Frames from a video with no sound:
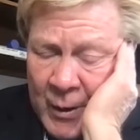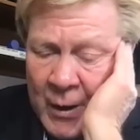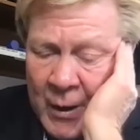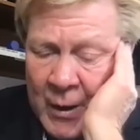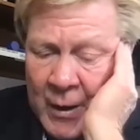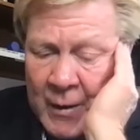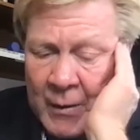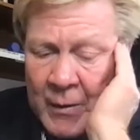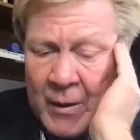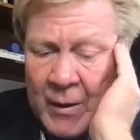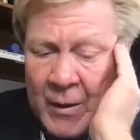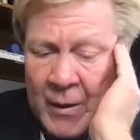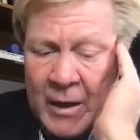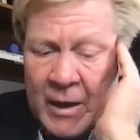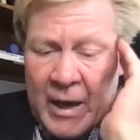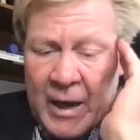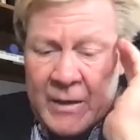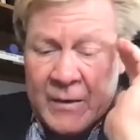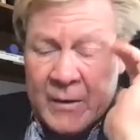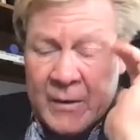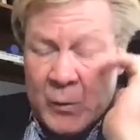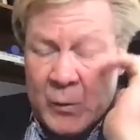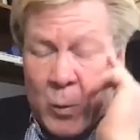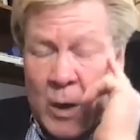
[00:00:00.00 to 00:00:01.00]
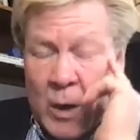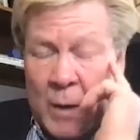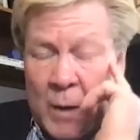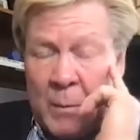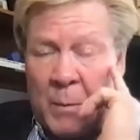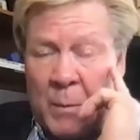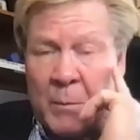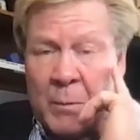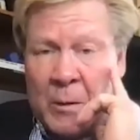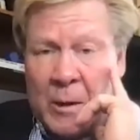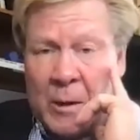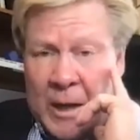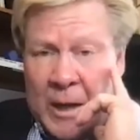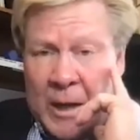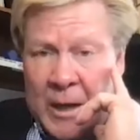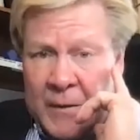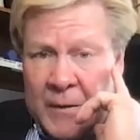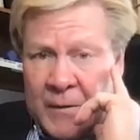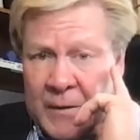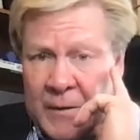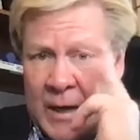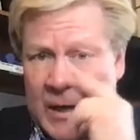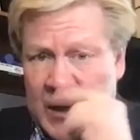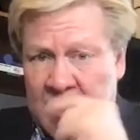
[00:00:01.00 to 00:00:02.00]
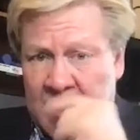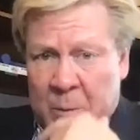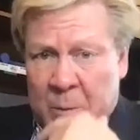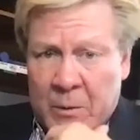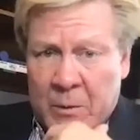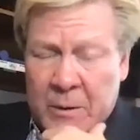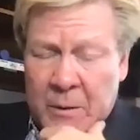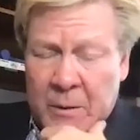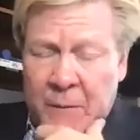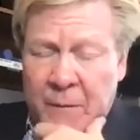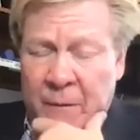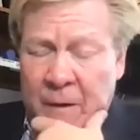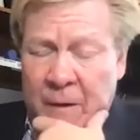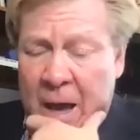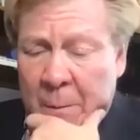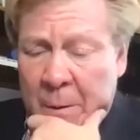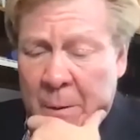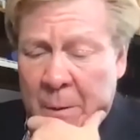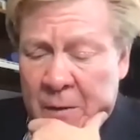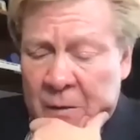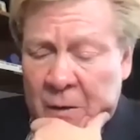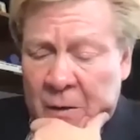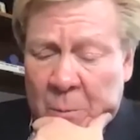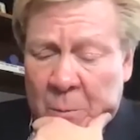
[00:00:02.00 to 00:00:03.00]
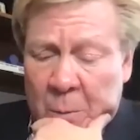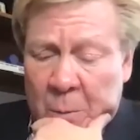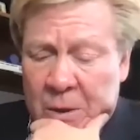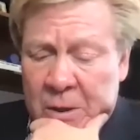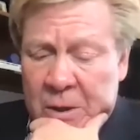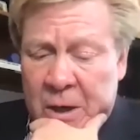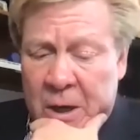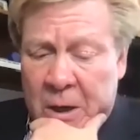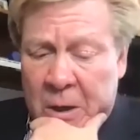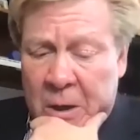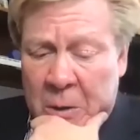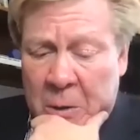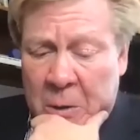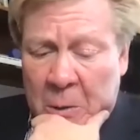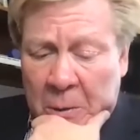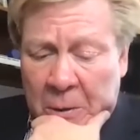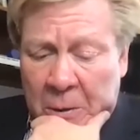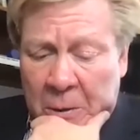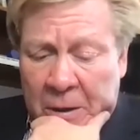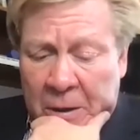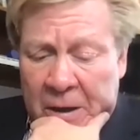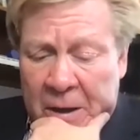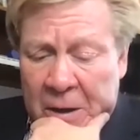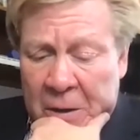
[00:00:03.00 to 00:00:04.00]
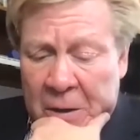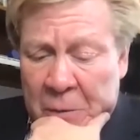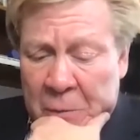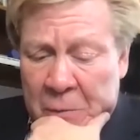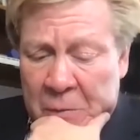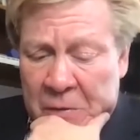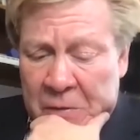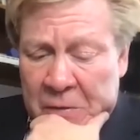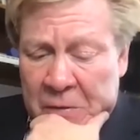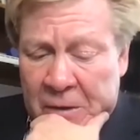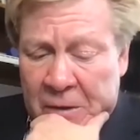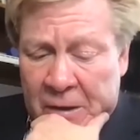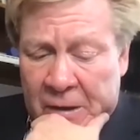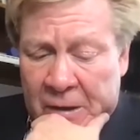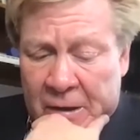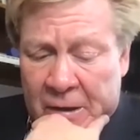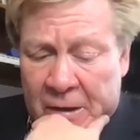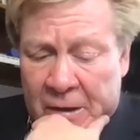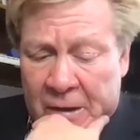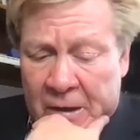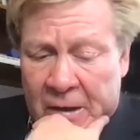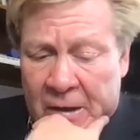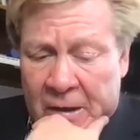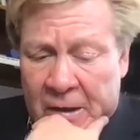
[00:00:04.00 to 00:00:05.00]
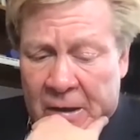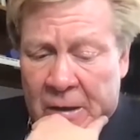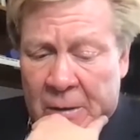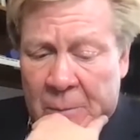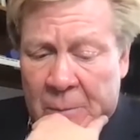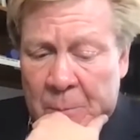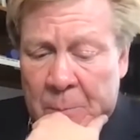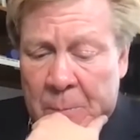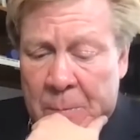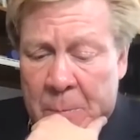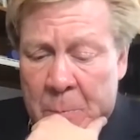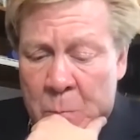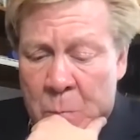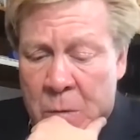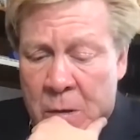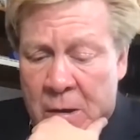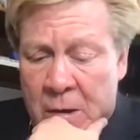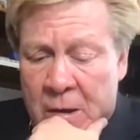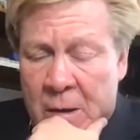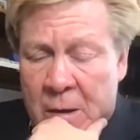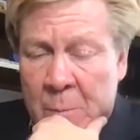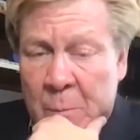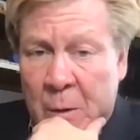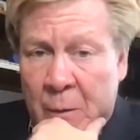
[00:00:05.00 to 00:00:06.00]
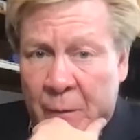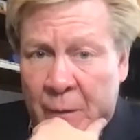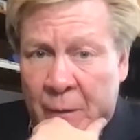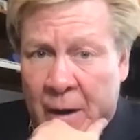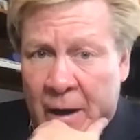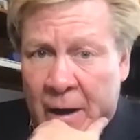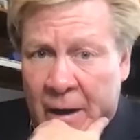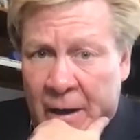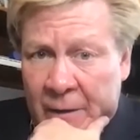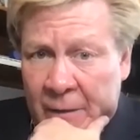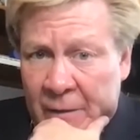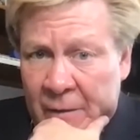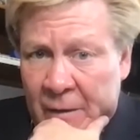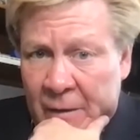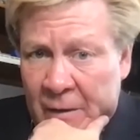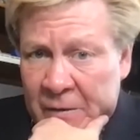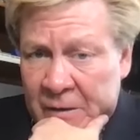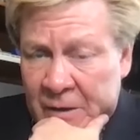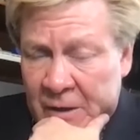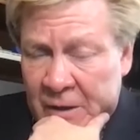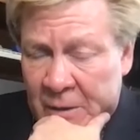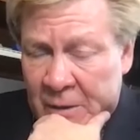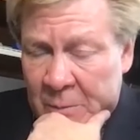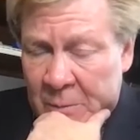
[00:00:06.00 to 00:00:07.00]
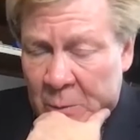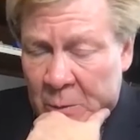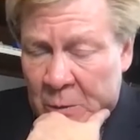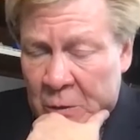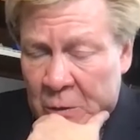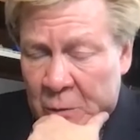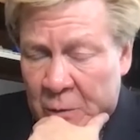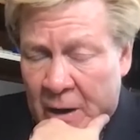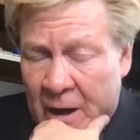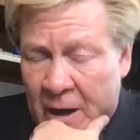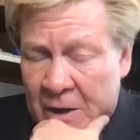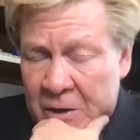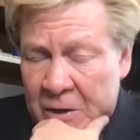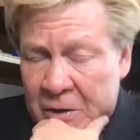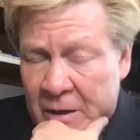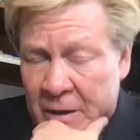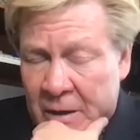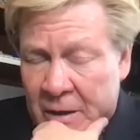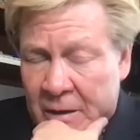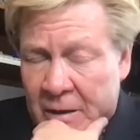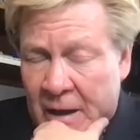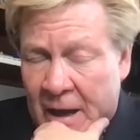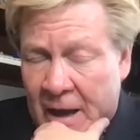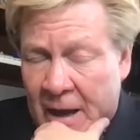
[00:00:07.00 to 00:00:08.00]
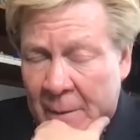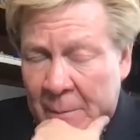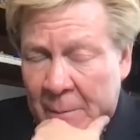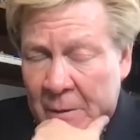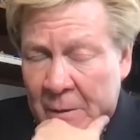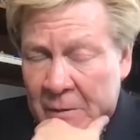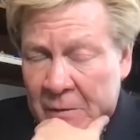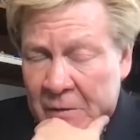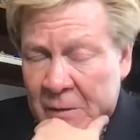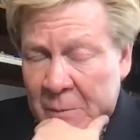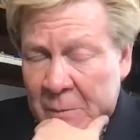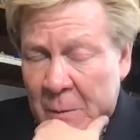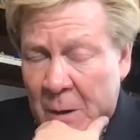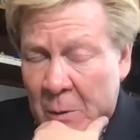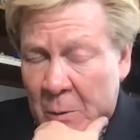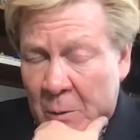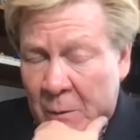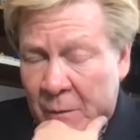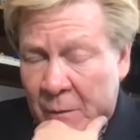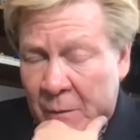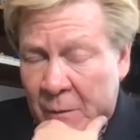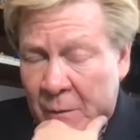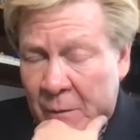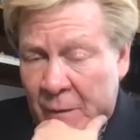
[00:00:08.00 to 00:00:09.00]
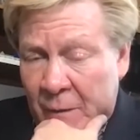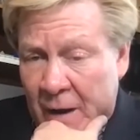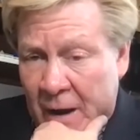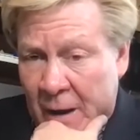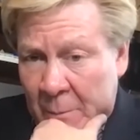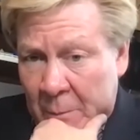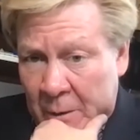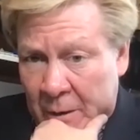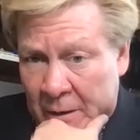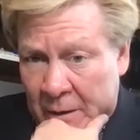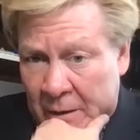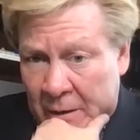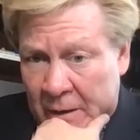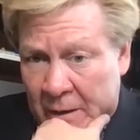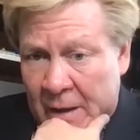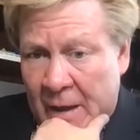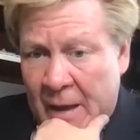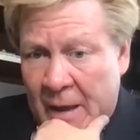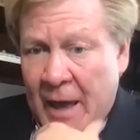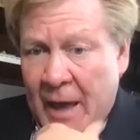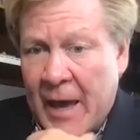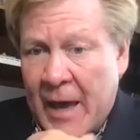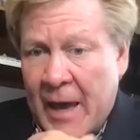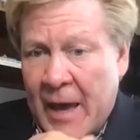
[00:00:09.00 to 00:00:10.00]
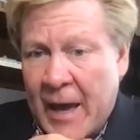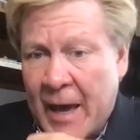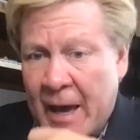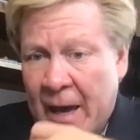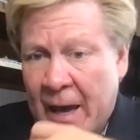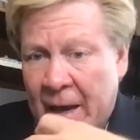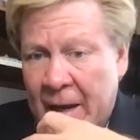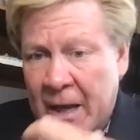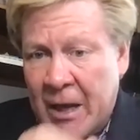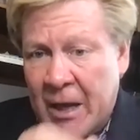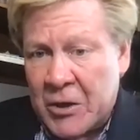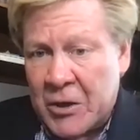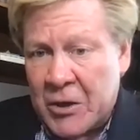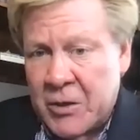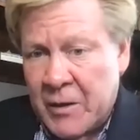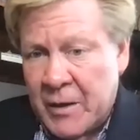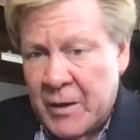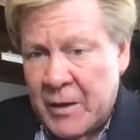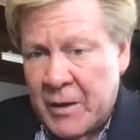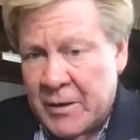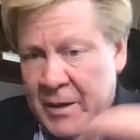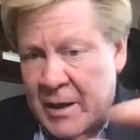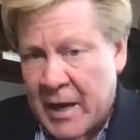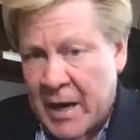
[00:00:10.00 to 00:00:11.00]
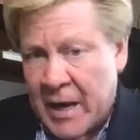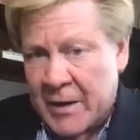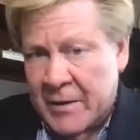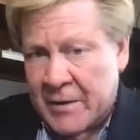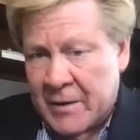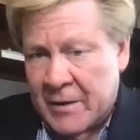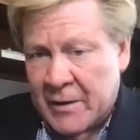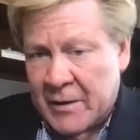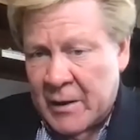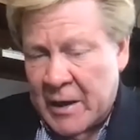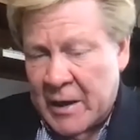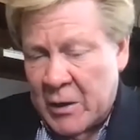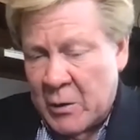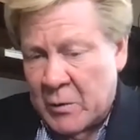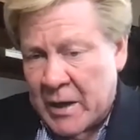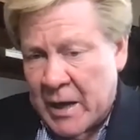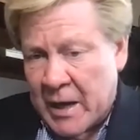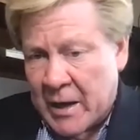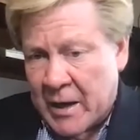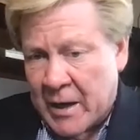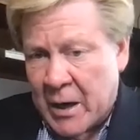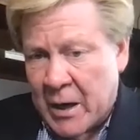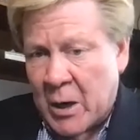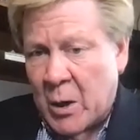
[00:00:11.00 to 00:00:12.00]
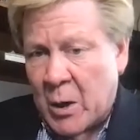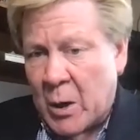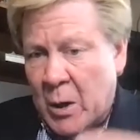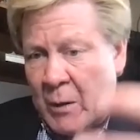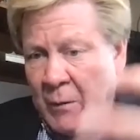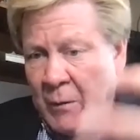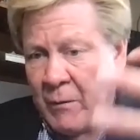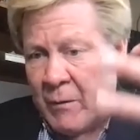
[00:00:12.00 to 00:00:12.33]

the cases where I'm a plaintiff's expert, the families are particularly interested in preventing a similar tragedy to happen to some other family. And each of these cases that you take care of